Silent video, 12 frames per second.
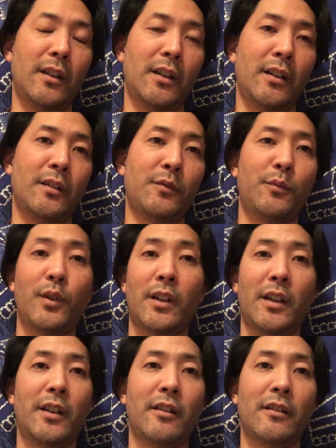and what
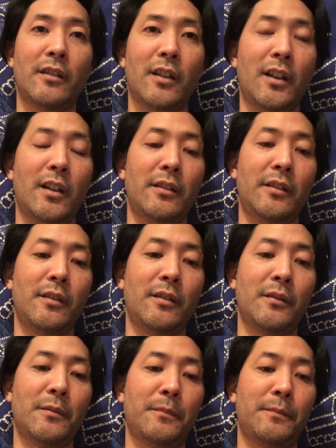I hear a lot, you
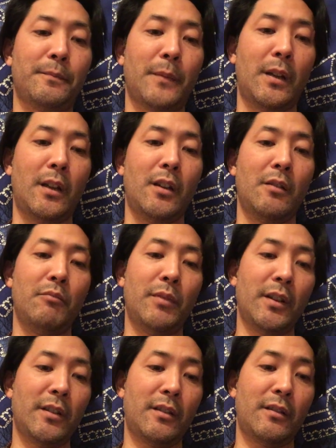know.
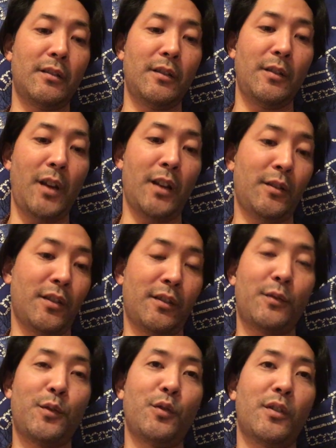But, and
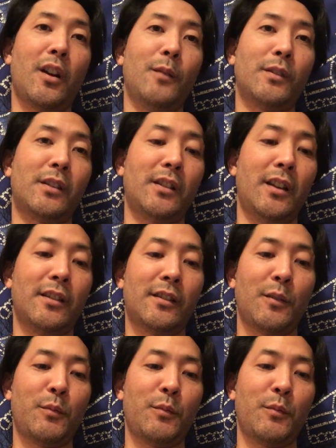just use common sense.